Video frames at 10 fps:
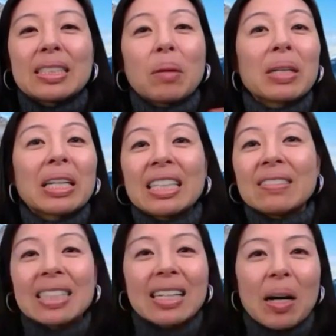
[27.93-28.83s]
somebody
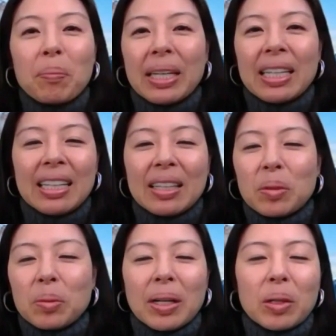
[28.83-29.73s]
leaves the company,
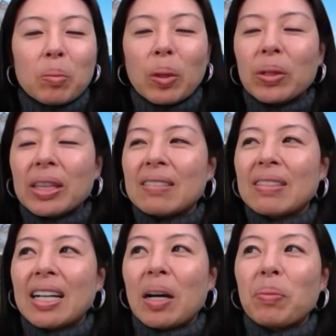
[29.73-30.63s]
either one or both leave
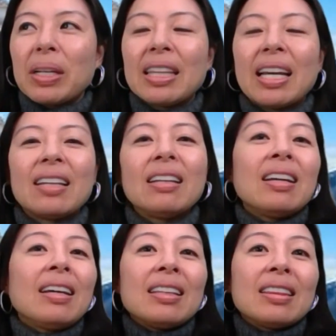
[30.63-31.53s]
the company, then
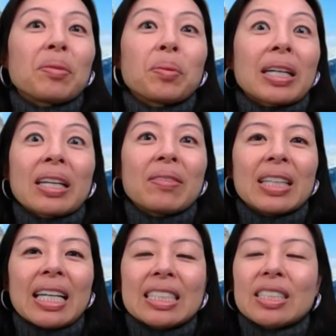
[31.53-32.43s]
the working
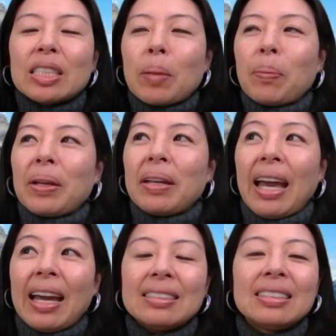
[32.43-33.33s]
relationship
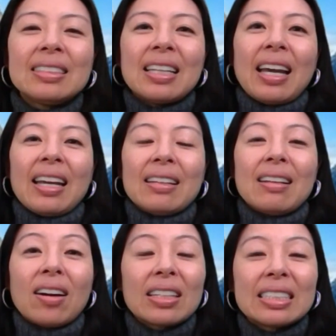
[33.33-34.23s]
ends, and
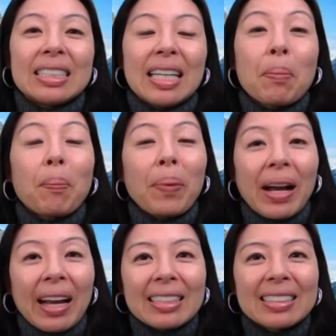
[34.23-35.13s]
ours did.
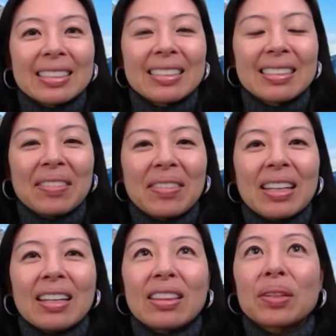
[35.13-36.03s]
But
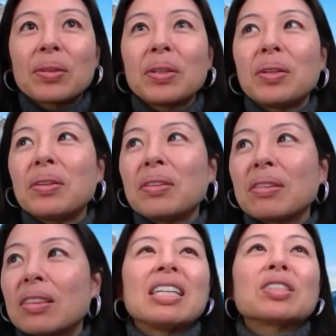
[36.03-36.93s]

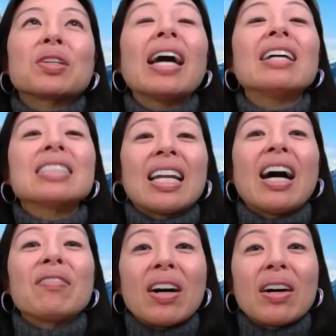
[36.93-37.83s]
through the trials that
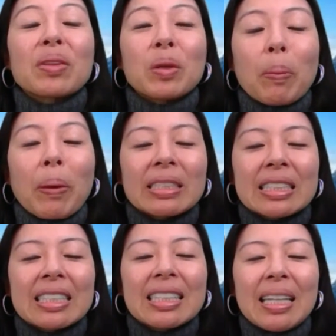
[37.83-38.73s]
I've gone through
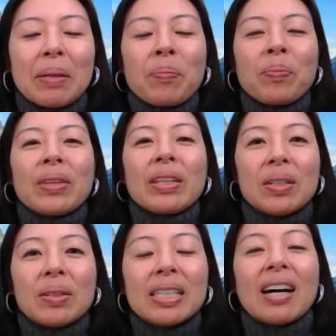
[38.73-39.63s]
personally,
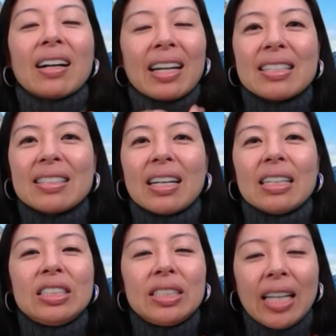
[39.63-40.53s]
Yudong is
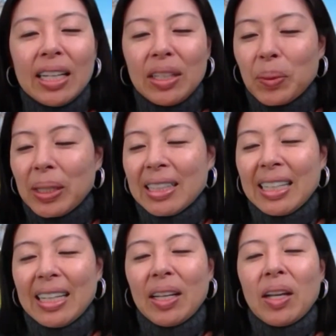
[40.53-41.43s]
a
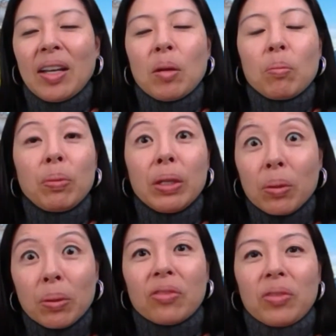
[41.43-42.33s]
genuinely
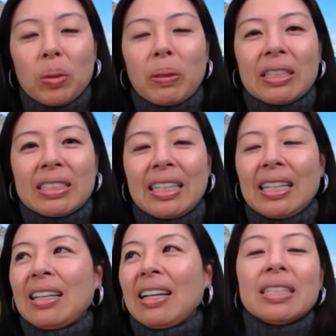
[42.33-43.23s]
beautiful
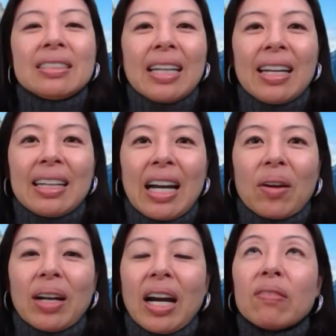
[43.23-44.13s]
person inside and
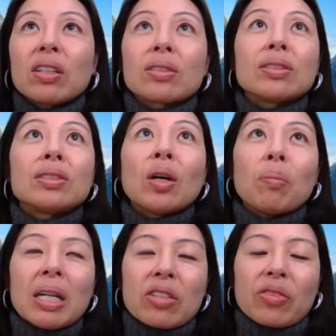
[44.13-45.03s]
out. I've learned so
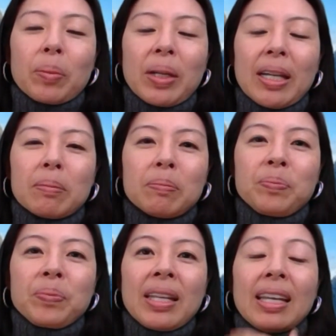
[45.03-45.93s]
much from
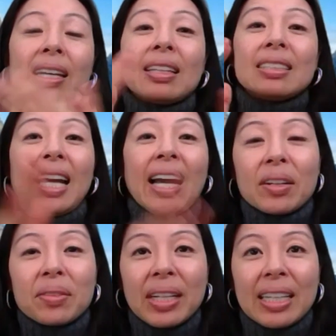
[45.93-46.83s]
him in the tech
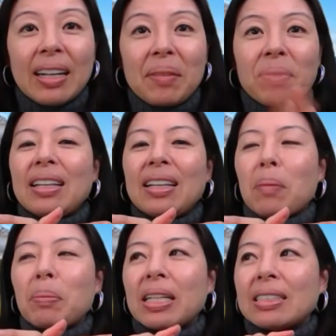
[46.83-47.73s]
arena, in
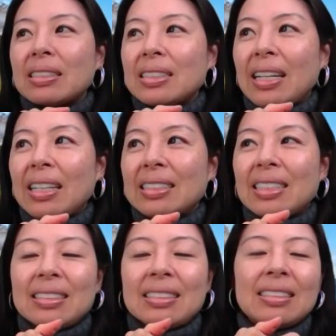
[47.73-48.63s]
application
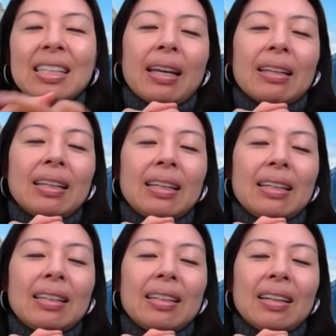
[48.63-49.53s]
scientists, and
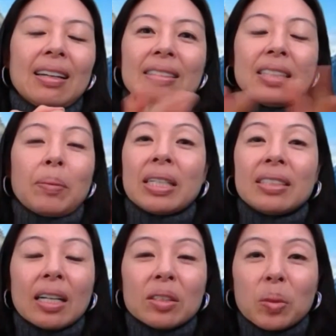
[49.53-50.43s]
in the
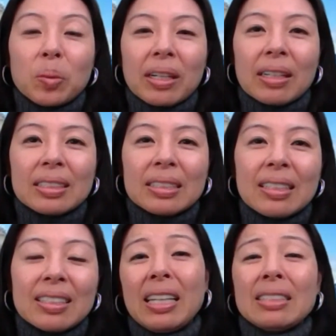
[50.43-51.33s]
semiconductor world.
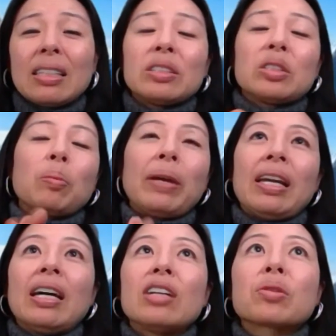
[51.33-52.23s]
He has also
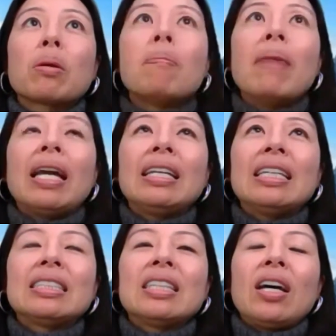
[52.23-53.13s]
been a
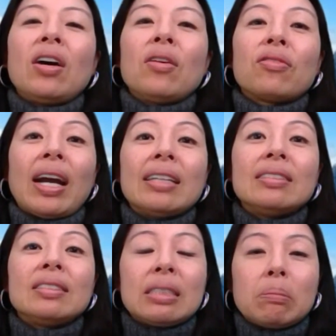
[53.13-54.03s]
tremendous
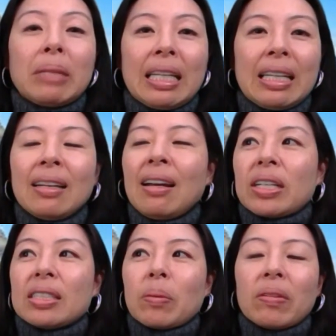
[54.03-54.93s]
friend to me
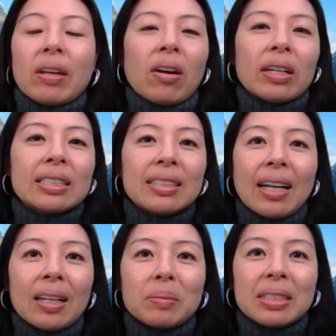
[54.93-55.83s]
during some of the hardest
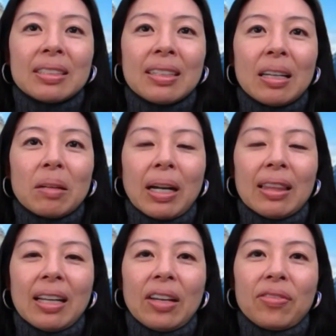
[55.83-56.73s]
times in
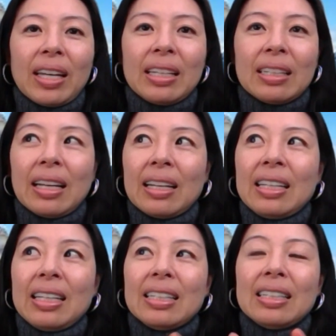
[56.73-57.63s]
my life. And
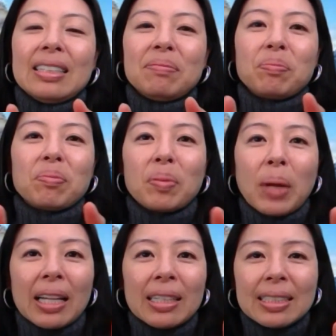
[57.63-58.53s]
he
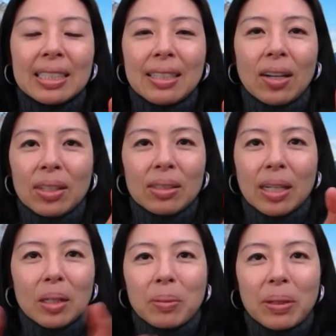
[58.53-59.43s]
probably doesn't know, you
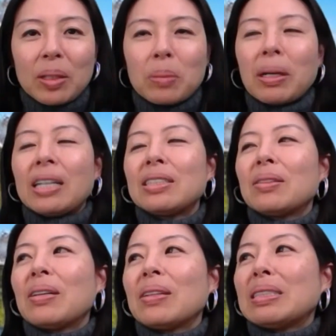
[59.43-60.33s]
probably
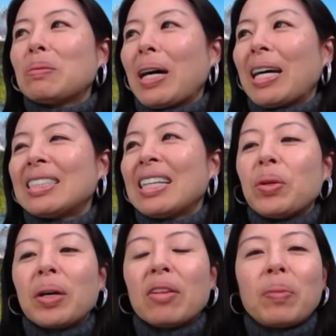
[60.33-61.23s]
don't know this, but
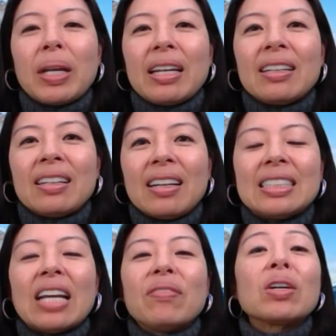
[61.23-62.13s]
you have been
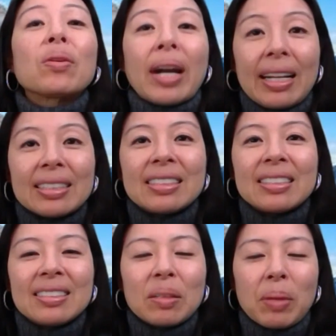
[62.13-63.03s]
saving grace
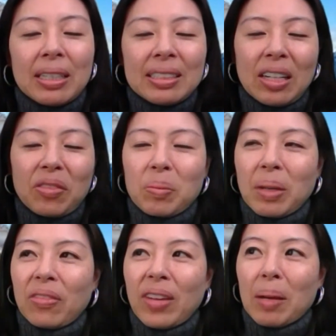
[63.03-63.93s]
to myself and my